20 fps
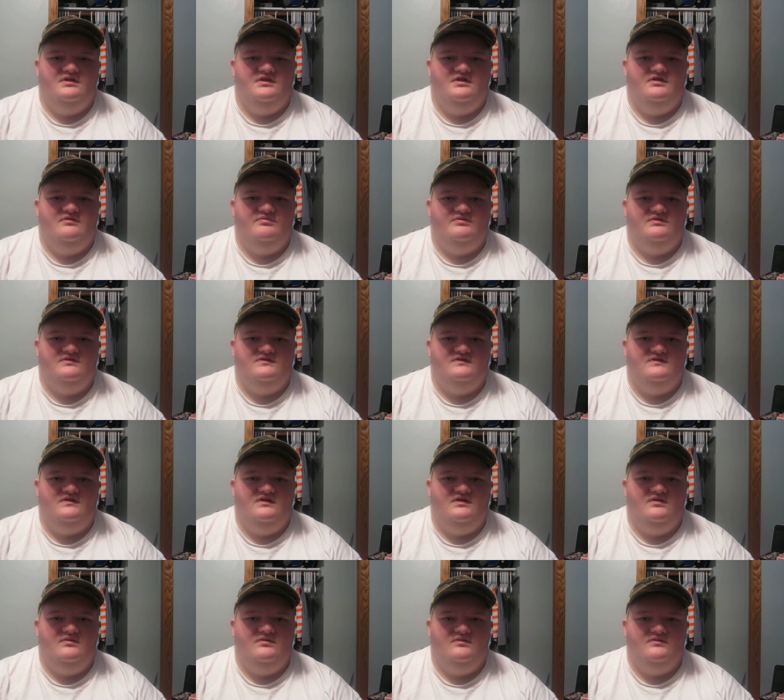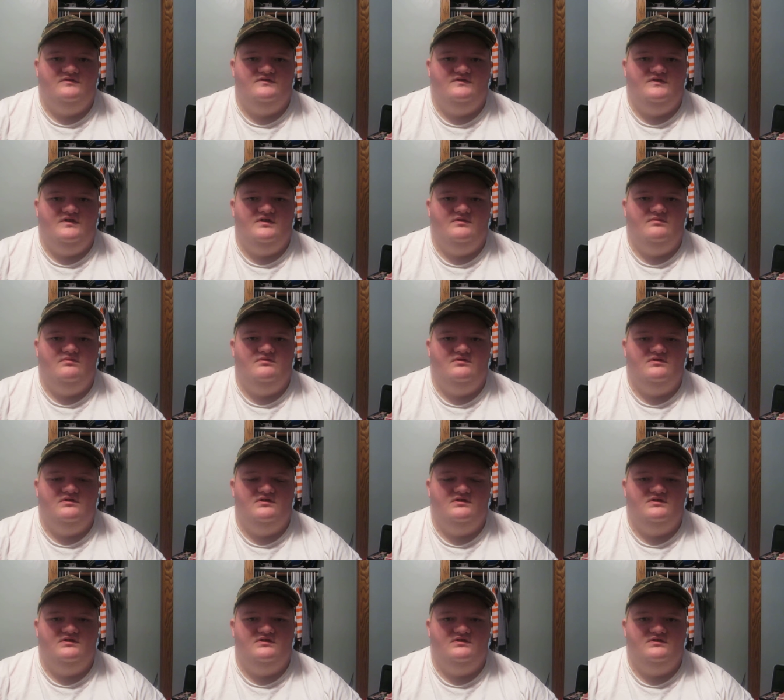to put sta Sta-Bil
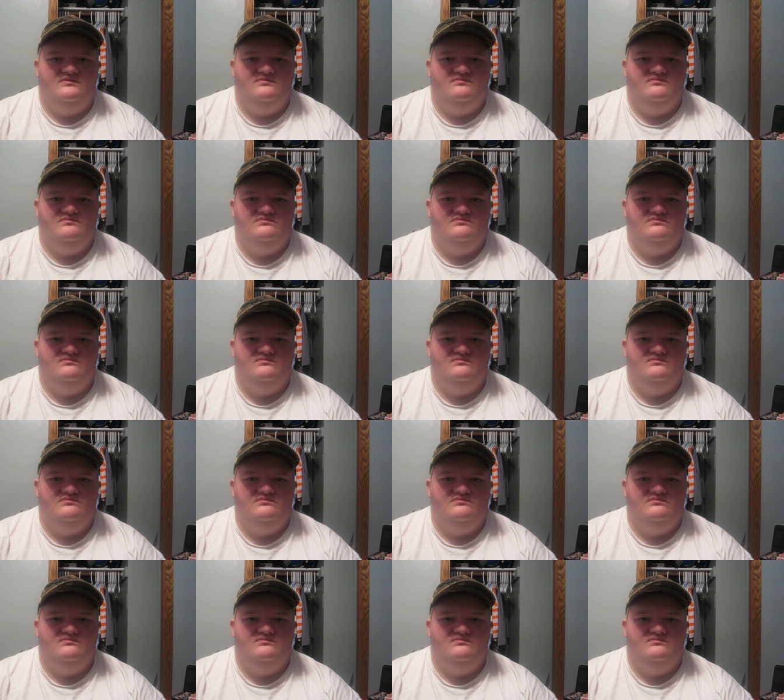in it.